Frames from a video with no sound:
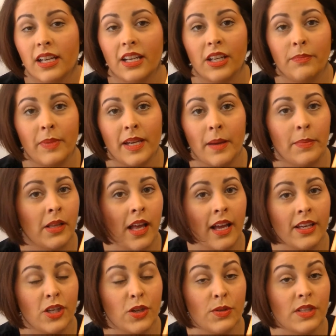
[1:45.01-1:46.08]
it could be
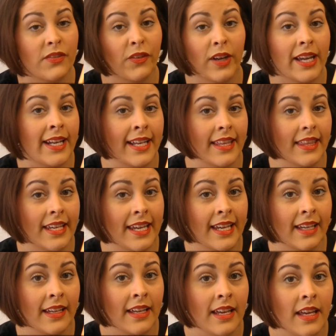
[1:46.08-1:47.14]
used for
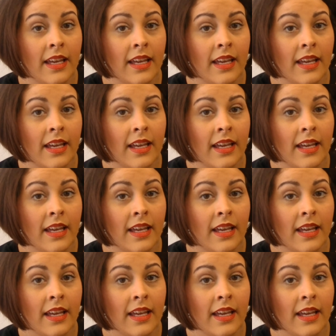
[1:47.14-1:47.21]
anything